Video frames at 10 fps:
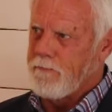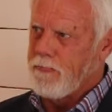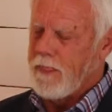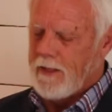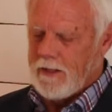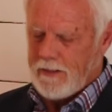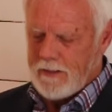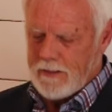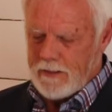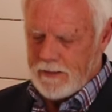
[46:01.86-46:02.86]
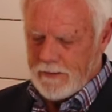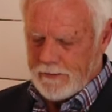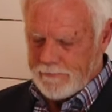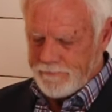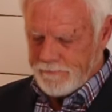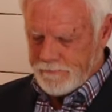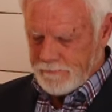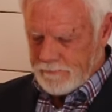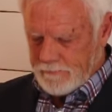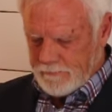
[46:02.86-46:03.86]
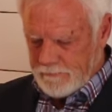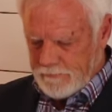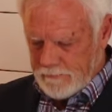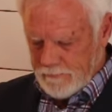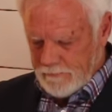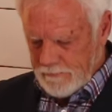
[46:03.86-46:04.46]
[no speech]